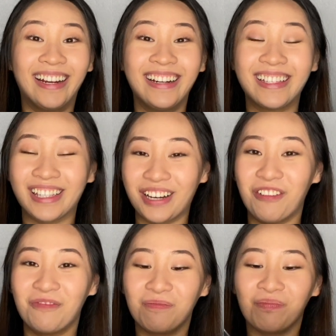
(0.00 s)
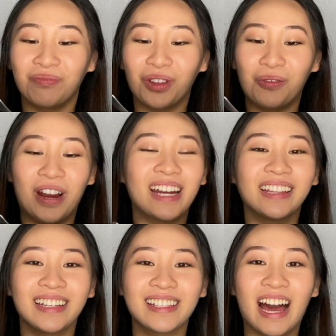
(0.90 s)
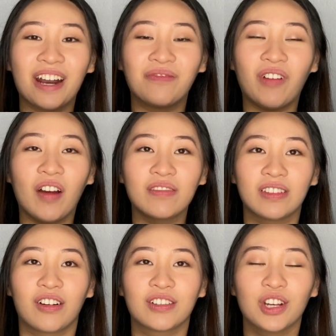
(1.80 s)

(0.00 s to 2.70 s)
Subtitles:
so rating this out of 5 stars,